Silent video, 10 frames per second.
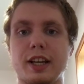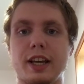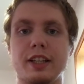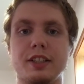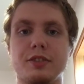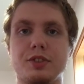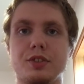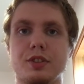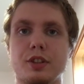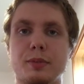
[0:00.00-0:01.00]
and gives you
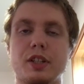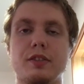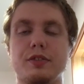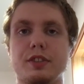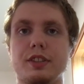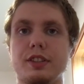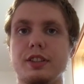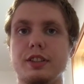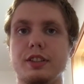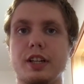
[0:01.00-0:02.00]
a little bit of
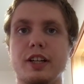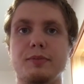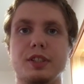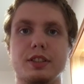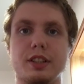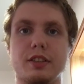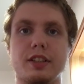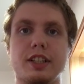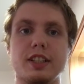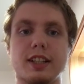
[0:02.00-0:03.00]
time to settle
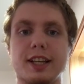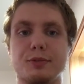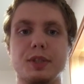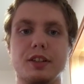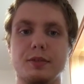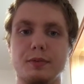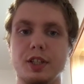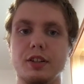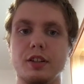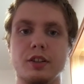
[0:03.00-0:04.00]
any last minute
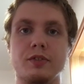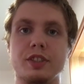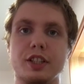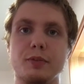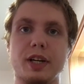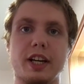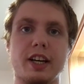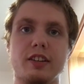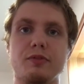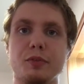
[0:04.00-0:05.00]
nerves that you might
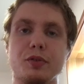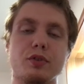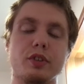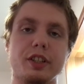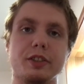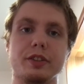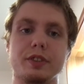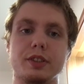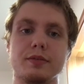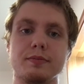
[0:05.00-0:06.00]
have before the interview.